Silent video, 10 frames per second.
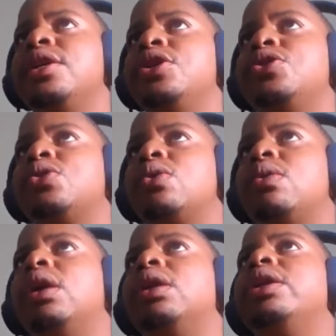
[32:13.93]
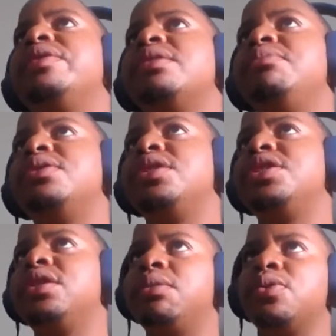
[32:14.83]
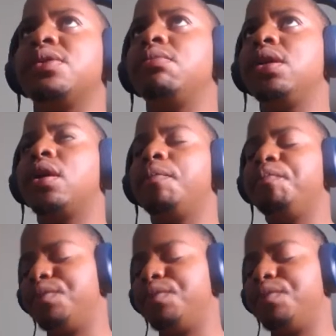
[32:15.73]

So there is a musician in Mozambique,